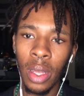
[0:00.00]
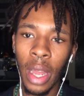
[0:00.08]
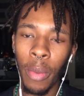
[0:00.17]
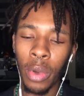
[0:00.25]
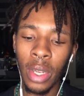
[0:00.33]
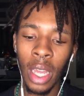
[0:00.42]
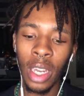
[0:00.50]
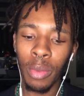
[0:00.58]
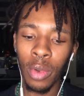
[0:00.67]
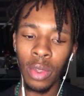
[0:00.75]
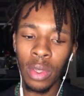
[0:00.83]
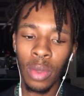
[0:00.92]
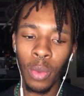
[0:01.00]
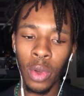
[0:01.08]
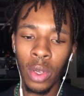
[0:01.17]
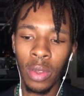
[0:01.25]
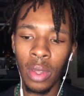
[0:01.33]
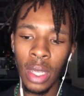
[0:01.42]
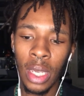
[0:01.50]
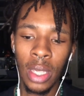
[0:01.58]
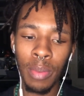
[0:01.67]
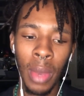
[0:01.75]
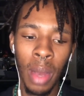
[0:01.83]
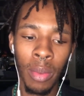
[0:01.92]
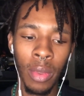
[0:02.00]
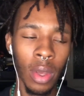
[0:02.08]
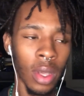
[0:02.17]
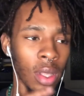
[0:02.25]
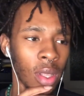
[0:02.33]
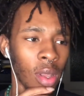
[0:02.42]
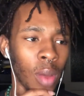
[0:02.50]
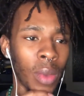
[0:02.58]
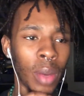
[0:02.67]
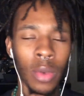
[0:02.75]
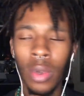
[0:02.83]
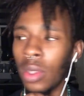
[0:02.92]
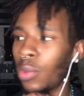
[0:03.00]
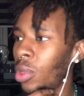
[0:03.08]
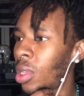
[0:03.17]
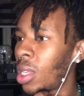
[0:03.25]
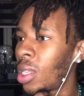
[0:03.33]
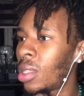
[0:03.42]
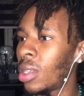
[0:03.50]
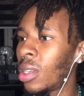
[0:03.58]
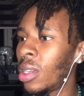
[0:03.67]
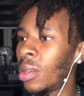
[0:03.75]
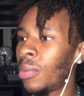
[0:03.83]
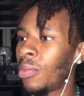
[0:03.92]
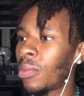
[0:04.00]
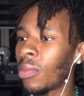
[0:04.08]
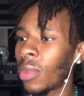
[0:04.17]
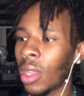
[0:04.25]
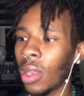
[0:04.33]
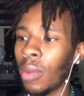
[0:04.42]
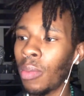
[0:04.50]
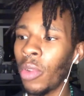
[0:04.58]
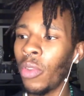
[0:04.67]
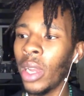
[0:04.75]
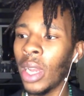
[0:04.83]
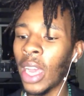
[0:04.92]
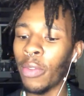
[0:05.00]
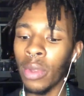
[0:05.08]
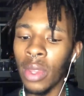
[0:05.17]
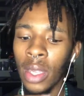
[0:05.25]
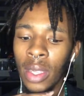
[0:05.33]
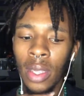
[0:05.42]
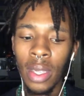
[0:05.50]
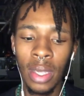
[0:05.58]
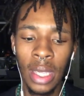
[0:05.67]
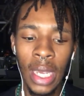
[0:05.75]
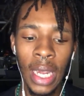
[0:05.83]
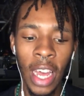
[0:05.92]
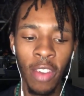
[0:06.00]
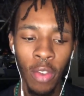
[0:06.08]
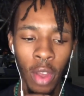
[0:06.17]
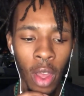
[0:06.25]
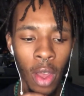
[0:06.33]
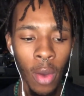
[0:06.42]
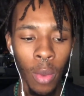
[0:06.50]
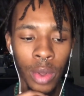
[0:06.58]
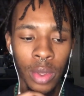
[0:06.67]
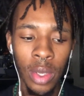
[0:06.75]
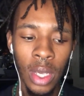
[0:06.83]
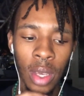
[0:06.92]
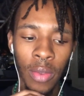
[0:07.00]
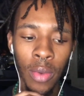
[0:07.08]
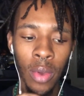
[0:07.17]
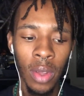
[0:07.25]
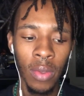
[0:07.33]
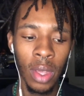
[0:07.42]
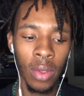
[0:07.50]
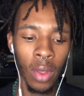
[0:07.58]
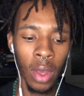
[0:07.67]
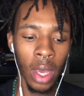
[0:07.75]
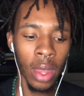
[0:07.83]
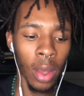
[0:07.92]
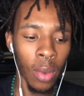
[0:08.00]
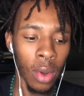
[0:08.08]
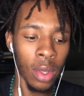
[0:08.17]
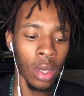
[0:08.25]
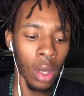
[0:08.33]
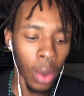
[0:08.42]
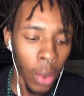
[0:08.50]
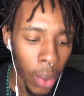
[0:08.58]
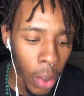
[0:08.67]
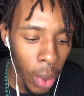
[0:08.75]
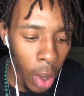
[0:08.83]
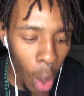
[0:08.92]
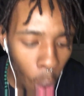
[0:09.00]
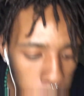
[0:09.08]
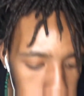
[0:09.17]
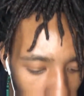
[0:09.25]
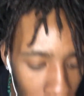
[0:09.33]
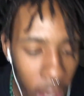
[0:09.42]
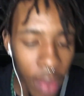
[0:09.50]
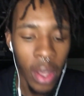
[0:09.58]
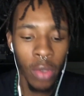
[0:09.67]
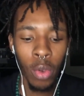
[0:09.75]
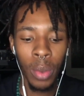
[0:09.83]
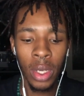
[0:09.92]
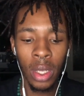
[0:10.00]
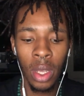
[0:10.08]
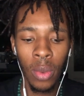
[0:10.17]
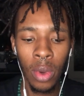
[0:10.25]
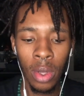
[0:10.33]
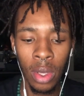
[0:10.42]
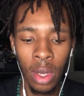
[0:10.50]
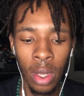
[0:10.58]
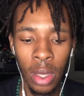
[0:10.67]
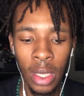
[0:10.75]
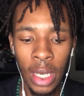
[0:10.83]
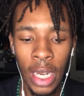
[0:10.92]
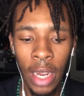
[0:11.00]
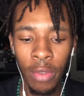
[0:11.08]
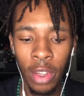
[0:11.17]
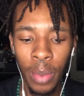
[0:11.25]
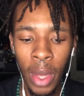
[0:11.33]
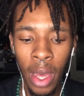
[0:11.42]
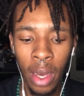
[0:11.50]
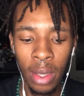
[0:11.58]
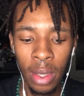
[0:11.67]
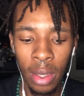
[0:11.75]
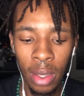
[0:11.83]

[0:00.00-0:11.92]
Like, would animals, would these, not mammals, would these marine life, would this sea life want to eat food if there's dirt in their water? If there's rubbish in their water? They're saying have respect.